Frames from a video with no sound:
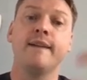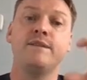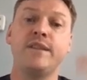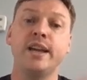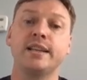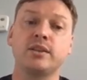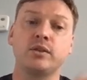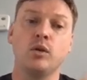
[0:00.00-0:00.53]

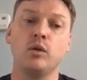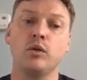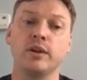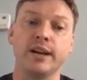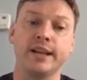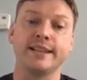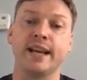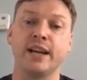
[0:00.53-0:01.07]
This
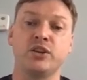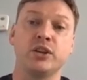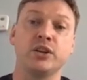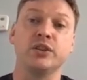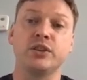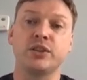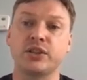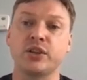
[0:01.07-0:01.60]

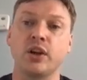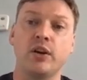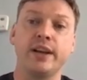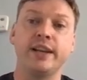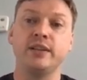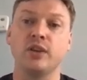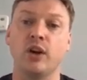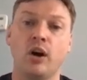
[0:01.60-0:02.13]
organization
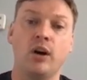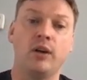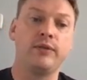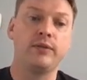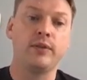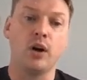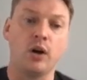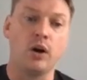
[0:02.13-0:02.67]
signed
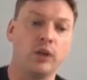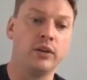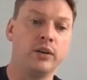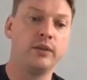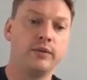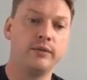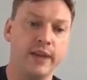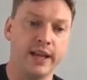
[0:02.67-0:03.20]
off on
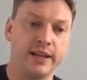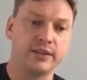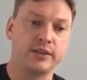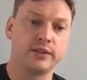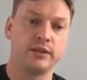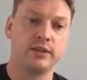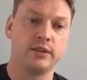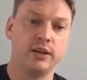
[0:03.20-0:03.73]

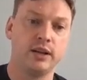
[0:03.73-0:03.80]
this.